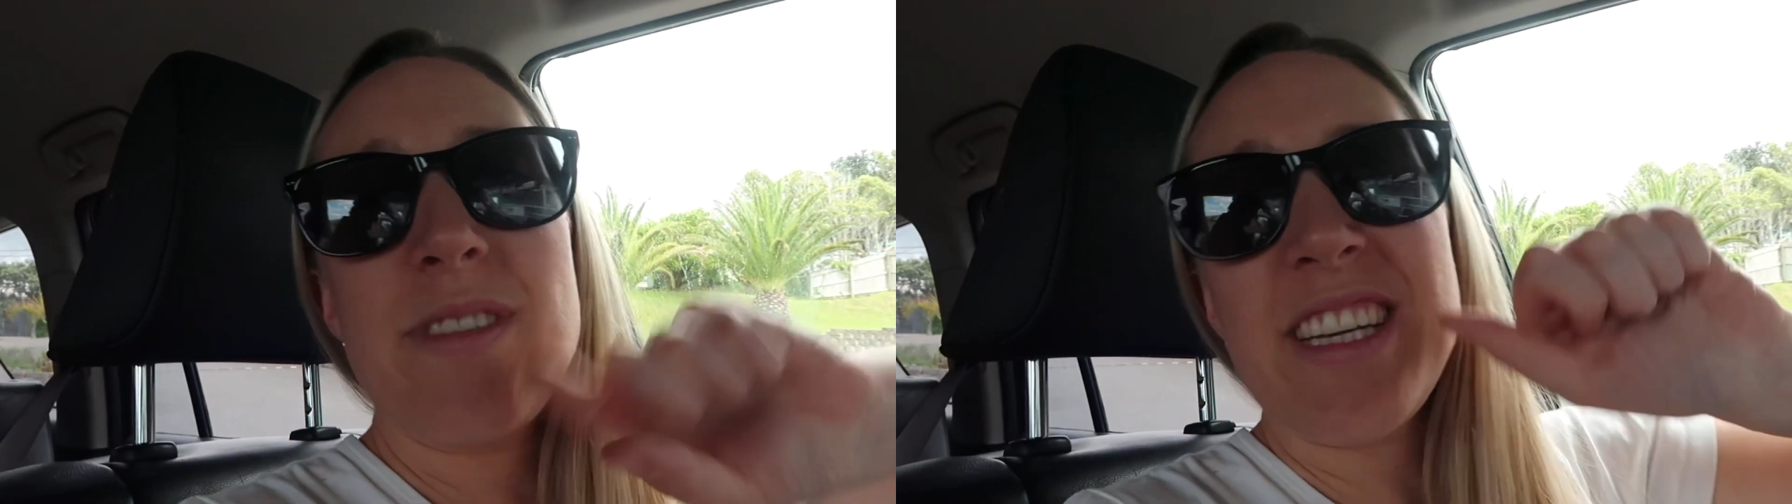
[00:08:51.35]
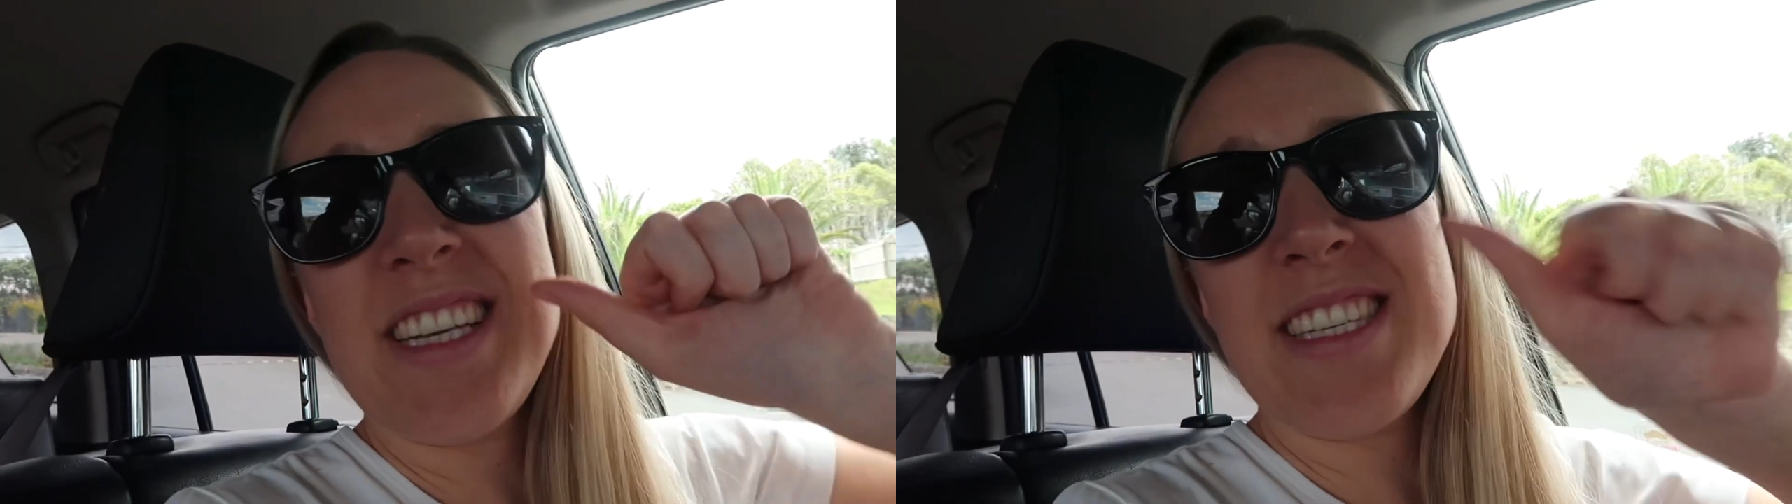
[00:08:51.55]

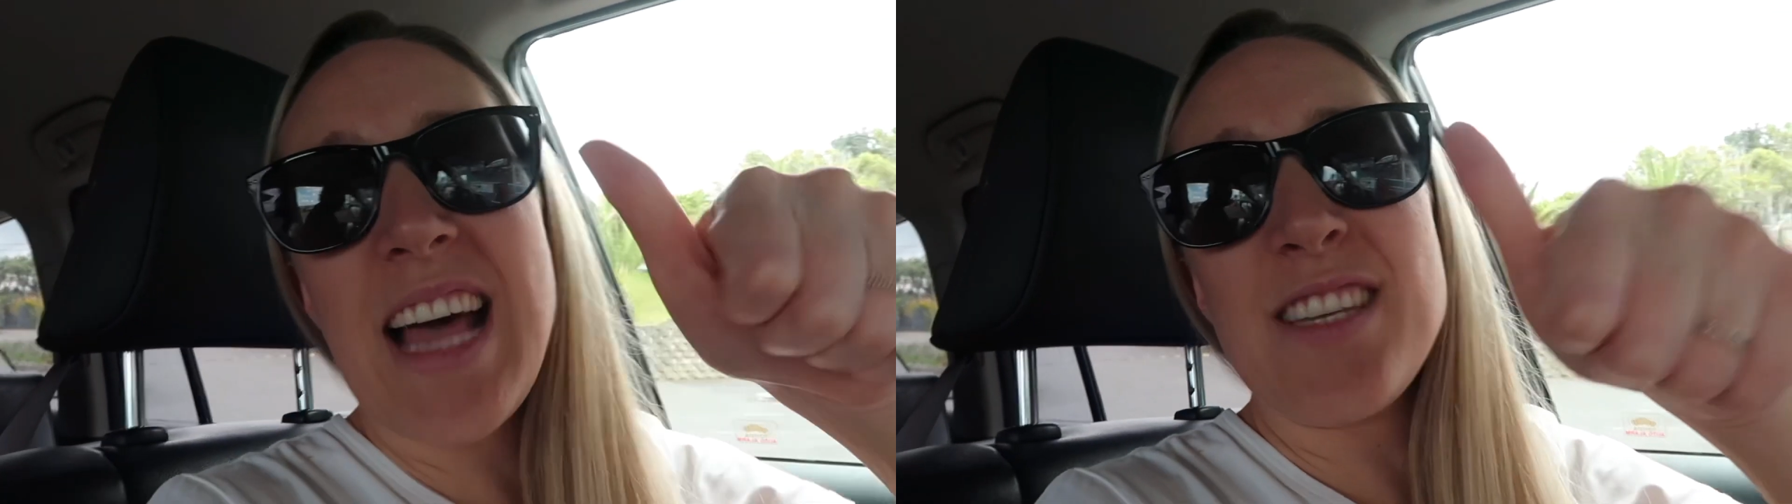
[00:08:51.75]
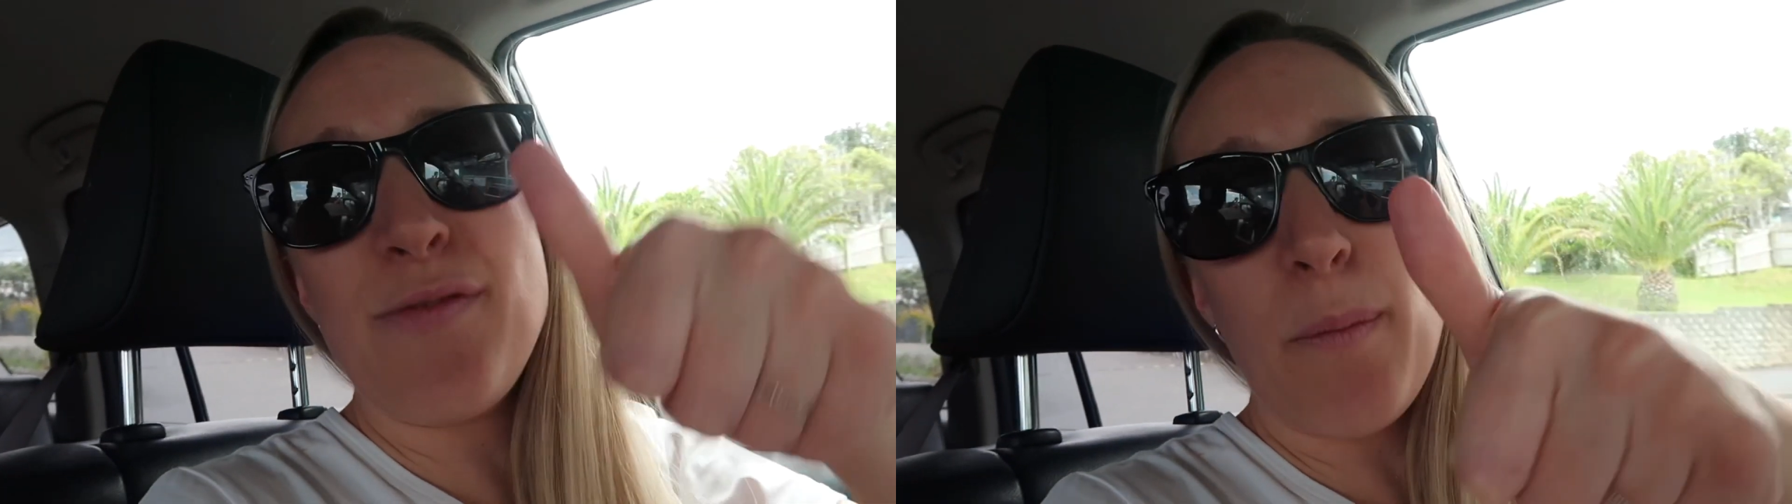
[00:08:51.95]

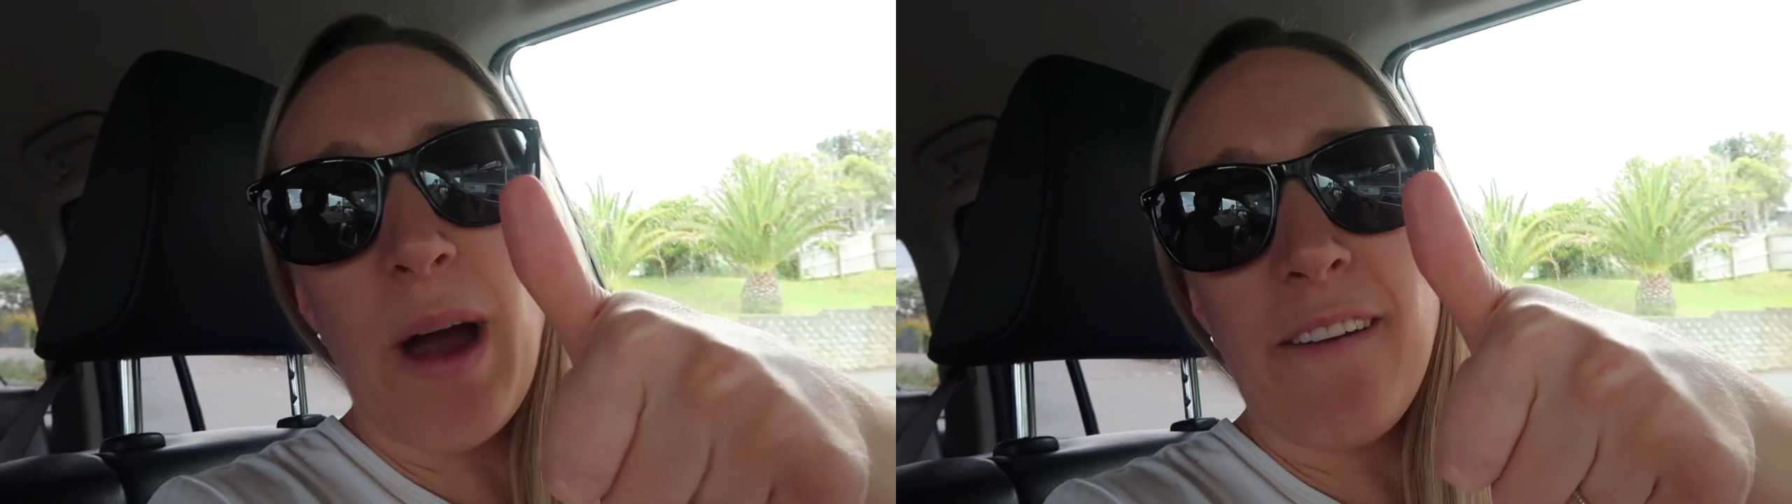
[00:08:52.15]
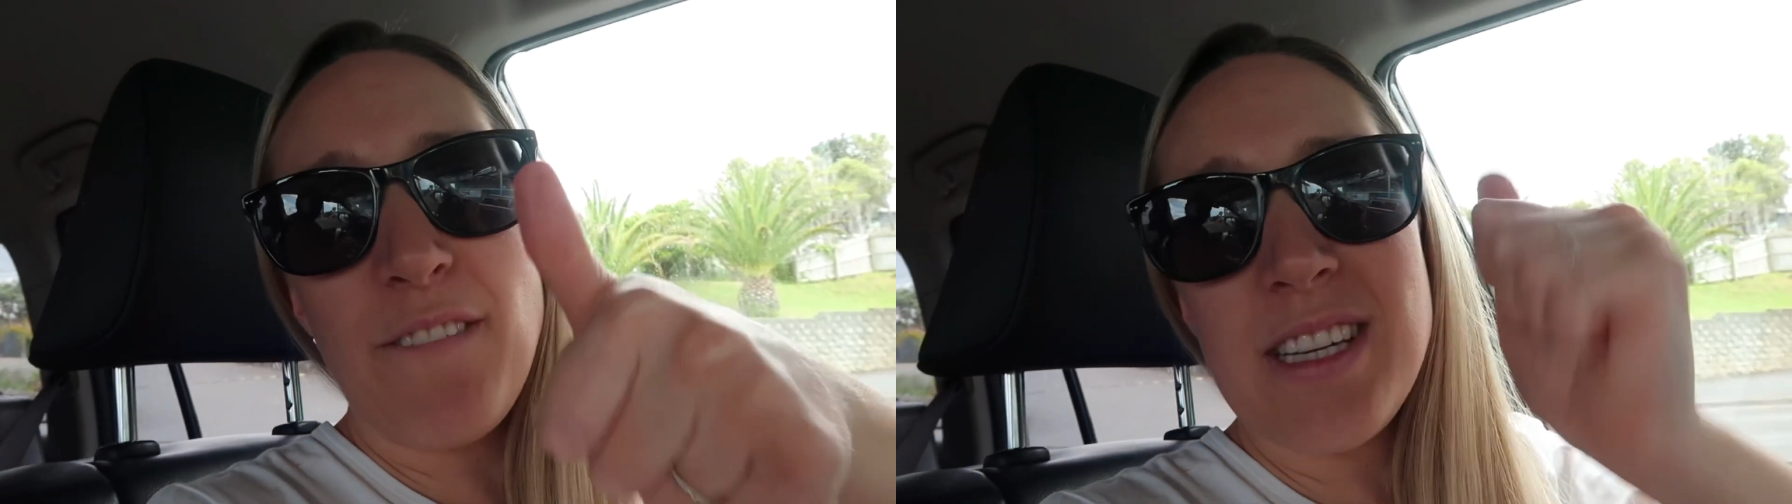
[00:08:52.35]
Success for
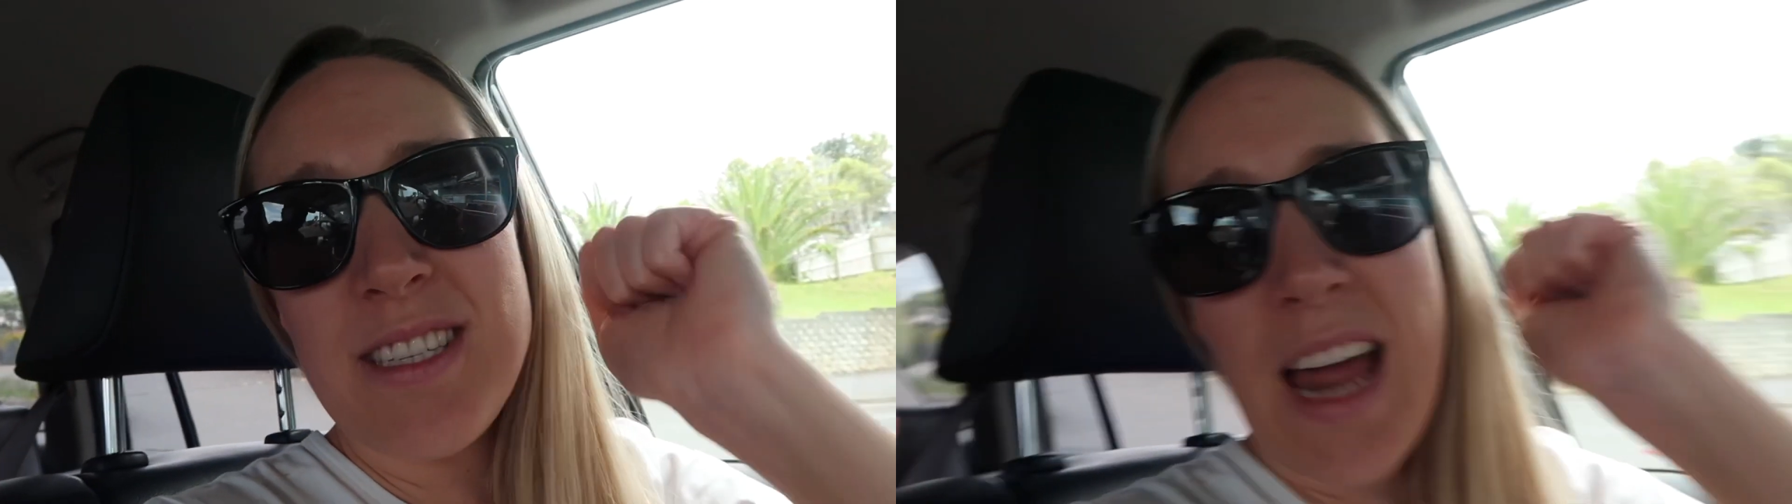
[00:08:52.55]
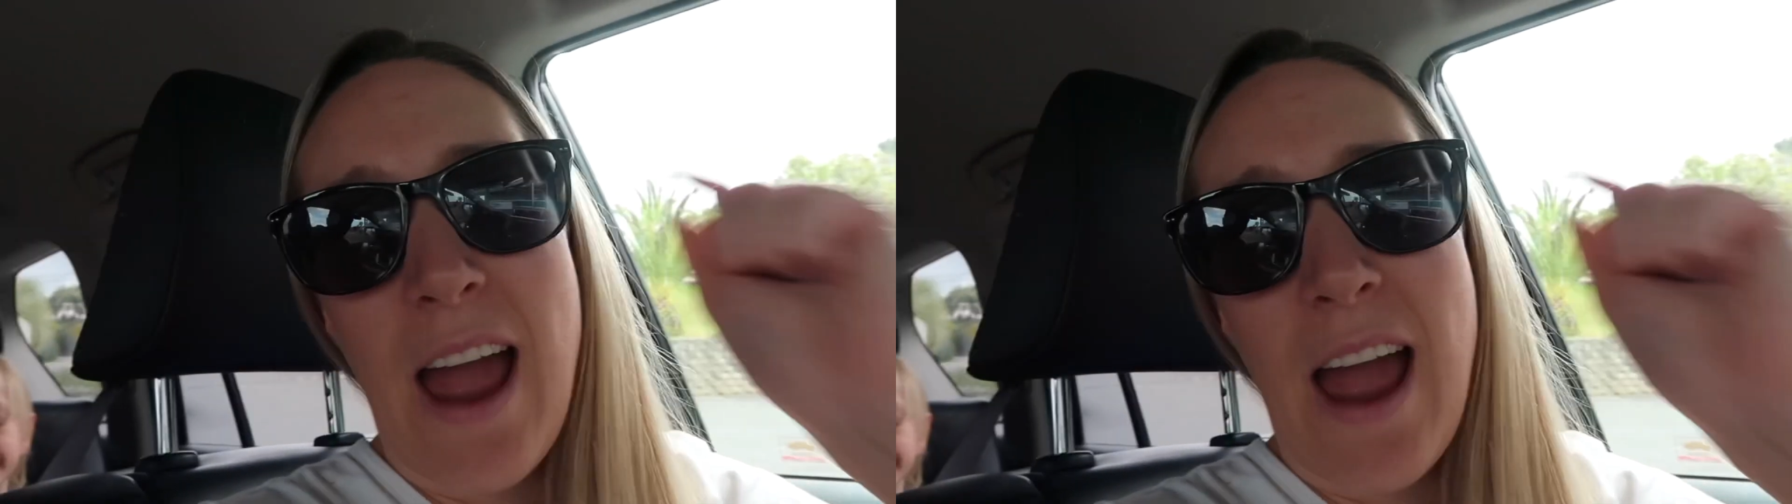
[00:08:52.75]
breakfast.